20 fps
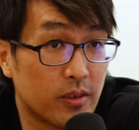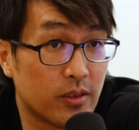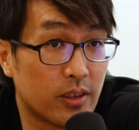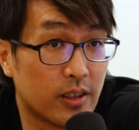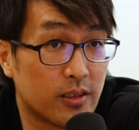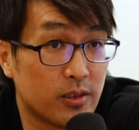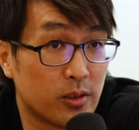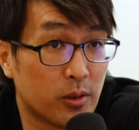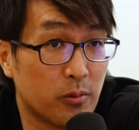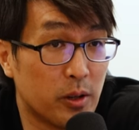
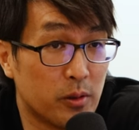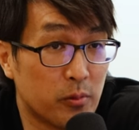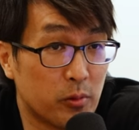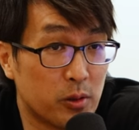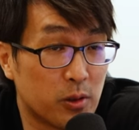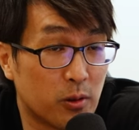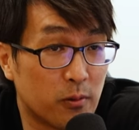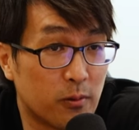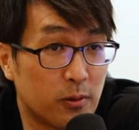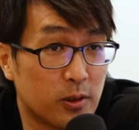Right. So when
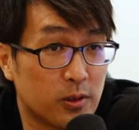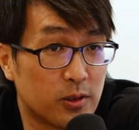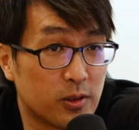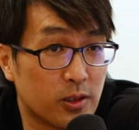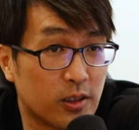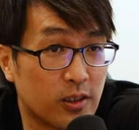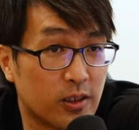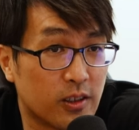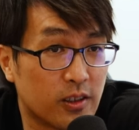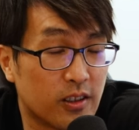was yes. your first?
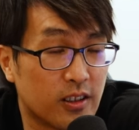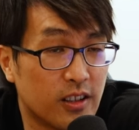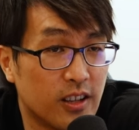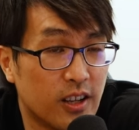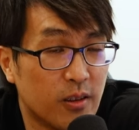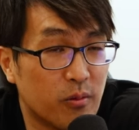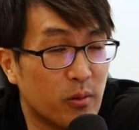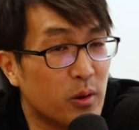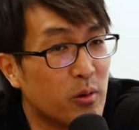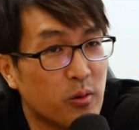Uh,
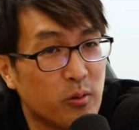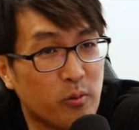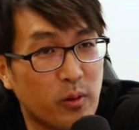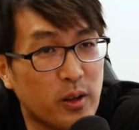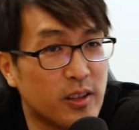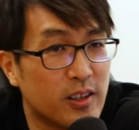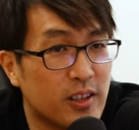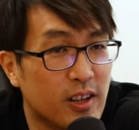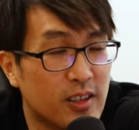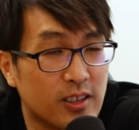when
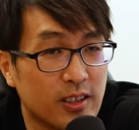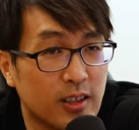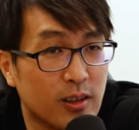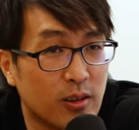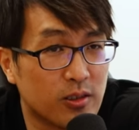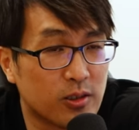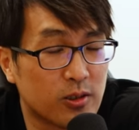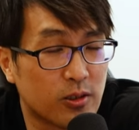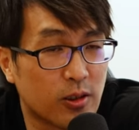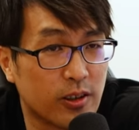when did KC
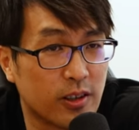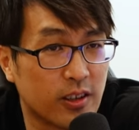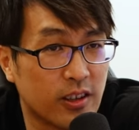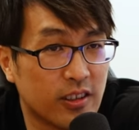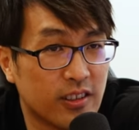Lau start